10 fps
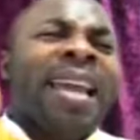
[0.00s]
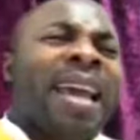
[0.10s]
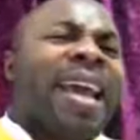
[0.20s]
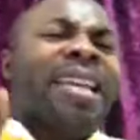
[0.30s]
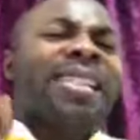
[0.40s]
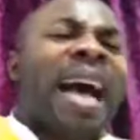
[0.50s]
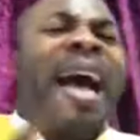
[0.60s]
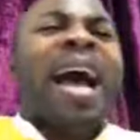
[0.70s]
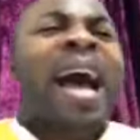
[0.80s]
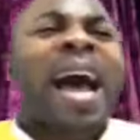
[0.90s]
his
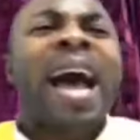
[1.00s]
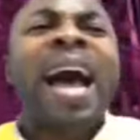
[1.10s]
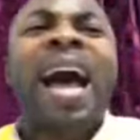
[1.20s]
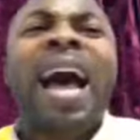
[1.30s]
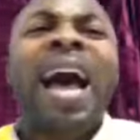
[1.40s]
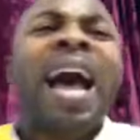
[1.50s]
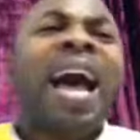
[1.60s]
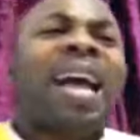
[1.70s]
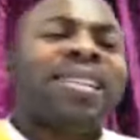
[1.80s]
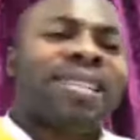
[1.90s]

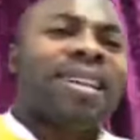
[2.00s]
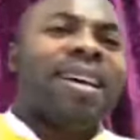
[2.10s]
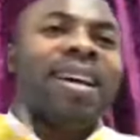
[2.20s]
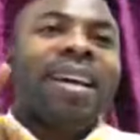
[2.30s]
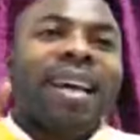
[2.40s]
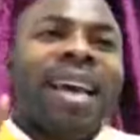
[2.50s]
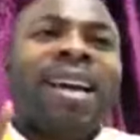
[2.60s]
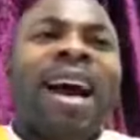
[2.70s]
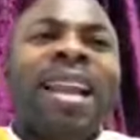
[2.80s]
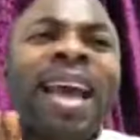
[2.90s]
hands he
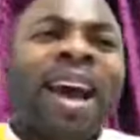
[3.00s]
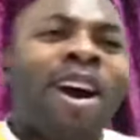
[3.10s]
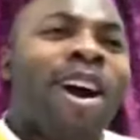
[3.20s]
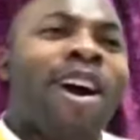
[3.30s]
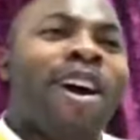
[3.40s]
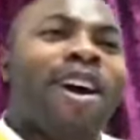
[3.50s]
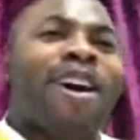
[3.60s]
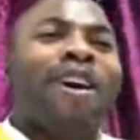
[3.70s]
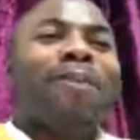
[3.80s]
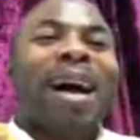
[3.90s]
got the
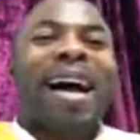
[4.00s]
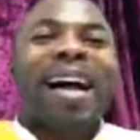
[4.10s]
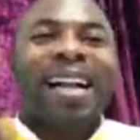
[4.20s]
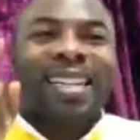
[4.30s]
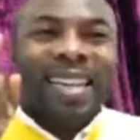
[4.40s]
whole world